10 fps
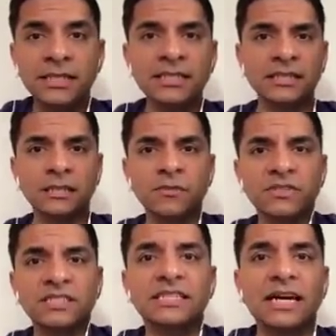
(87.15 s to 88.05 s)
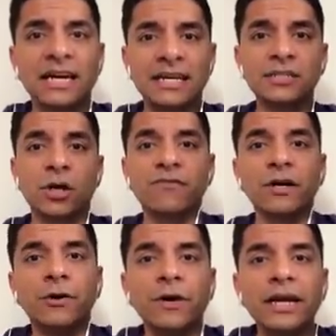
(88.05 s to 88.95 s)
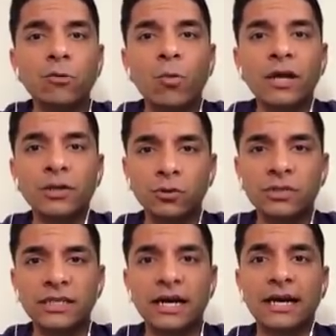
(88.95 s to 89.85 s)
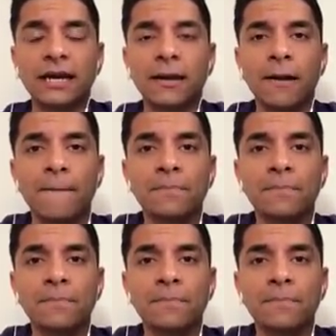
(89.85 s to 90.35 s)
these are some of the signs of a grade 1 UTI.